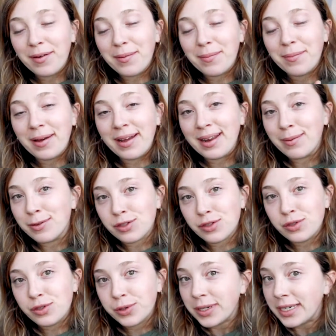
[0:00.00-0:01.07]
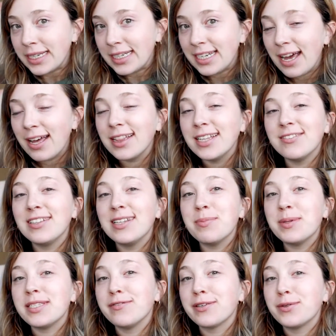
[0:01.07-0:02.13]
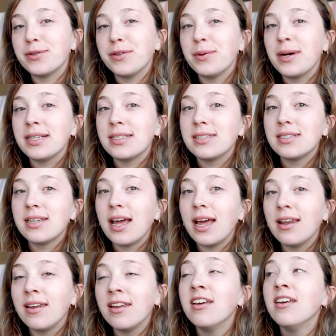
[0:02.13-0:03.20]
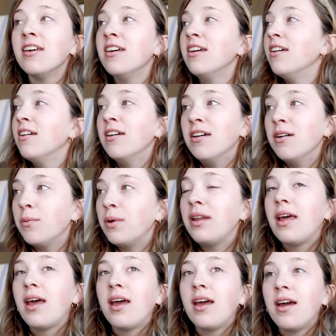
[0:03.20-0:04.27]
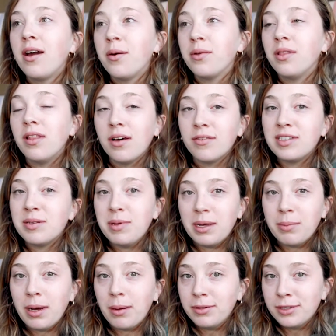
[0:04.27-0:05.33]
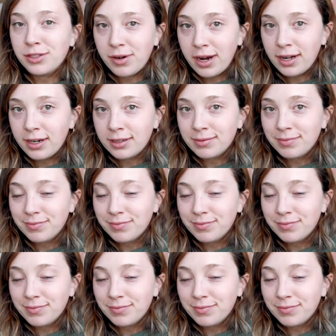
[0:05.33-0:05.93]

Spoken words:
My name is Jordan. I live in the Pacific Northwest, and one day I would love to be a published writer.